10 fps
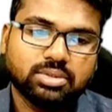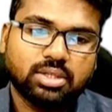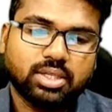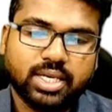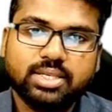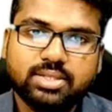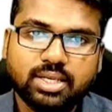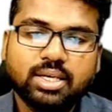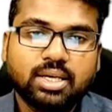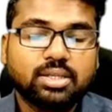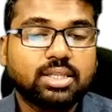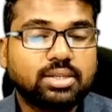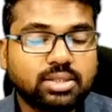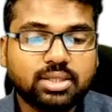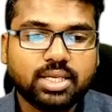reason. The
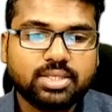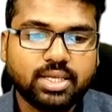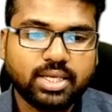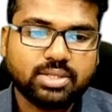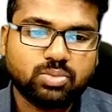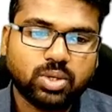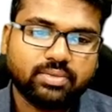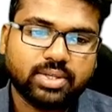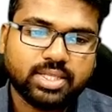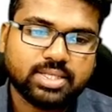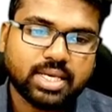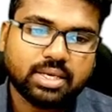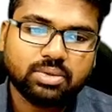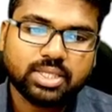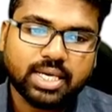third reason is whatever the cyclone
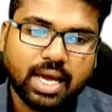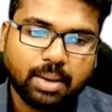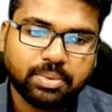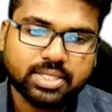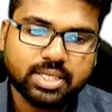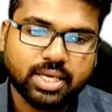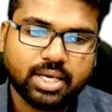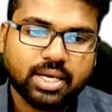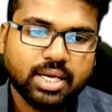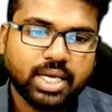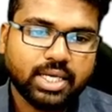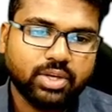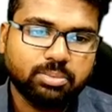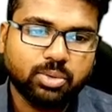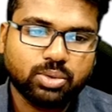that happens here, it will
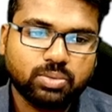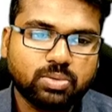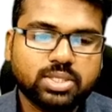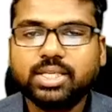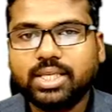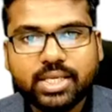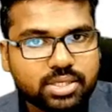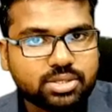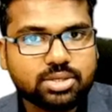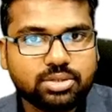move towards the east.